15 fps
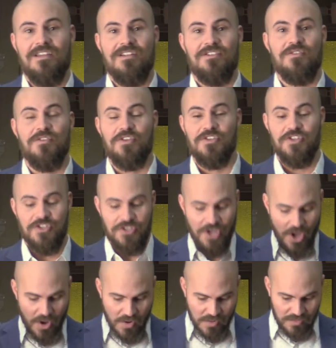to the
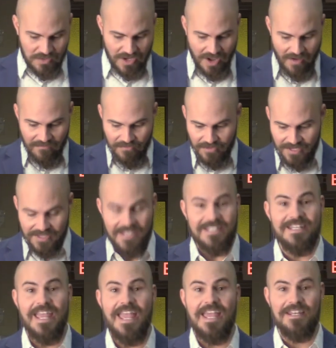stone covering the
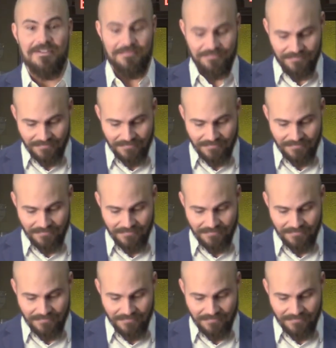den.